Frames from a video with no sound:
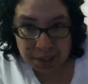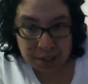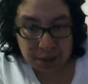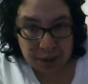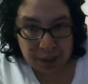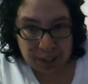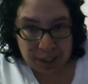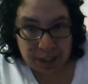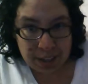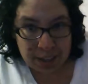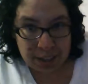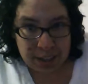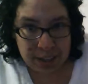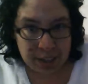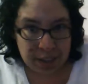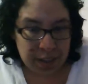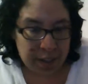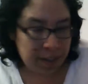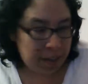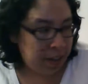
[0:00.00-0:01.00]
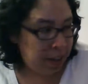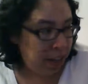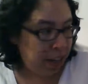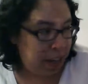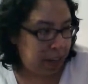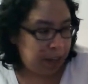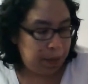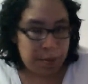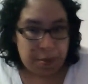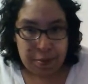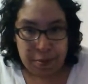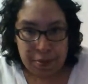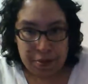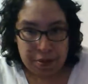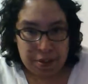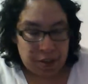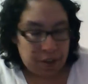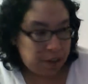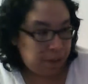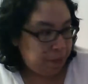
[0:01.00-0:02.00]
showing us and the
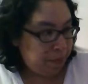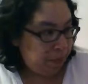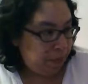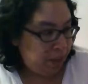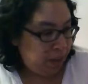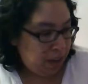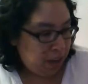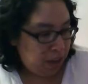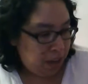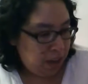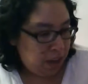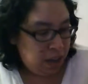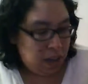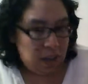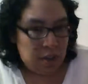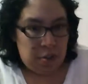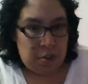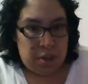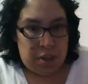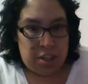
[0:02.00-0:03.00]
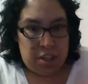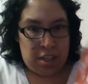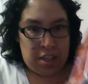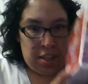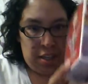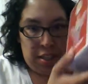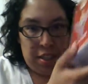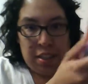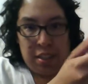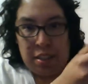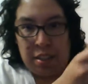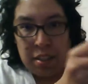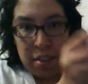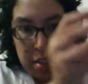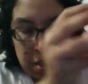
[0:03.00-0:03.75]
promotional, which is